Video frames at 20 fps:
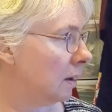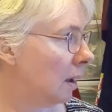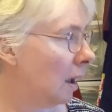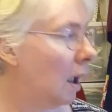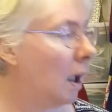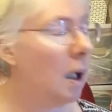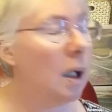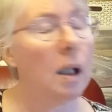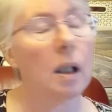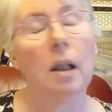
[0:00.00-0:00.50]

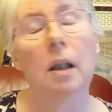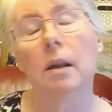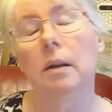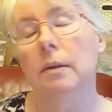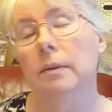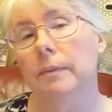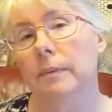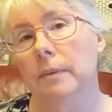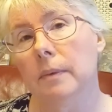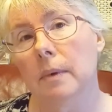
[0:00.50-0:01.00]
Ah,
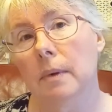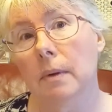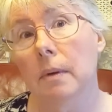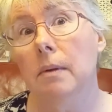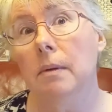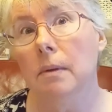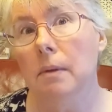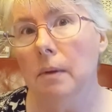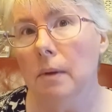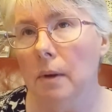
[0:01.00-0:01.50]

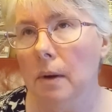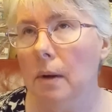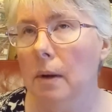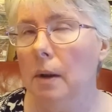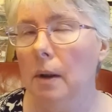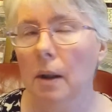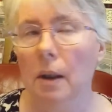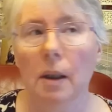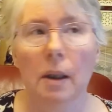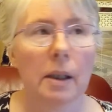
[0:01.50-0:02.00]

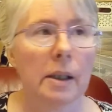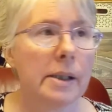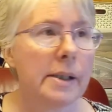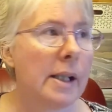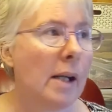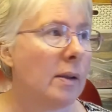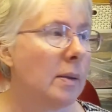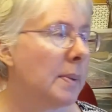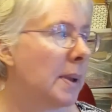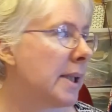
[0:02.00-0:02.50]
it's
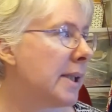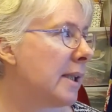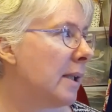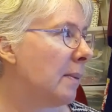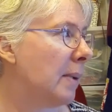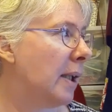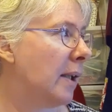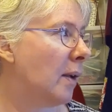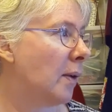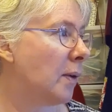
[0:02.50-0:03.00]
terrible, isn't it,
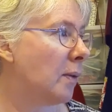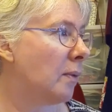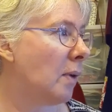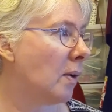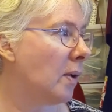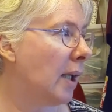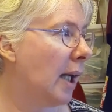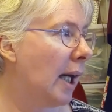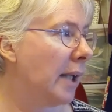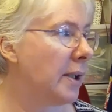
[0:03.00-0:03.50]
when you got the
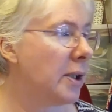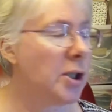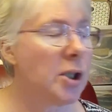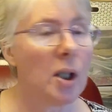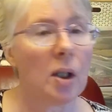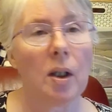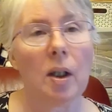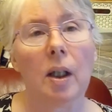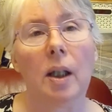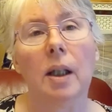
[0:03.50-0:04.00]
wrong kind of
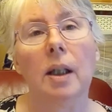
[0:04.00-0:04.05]
chocolate?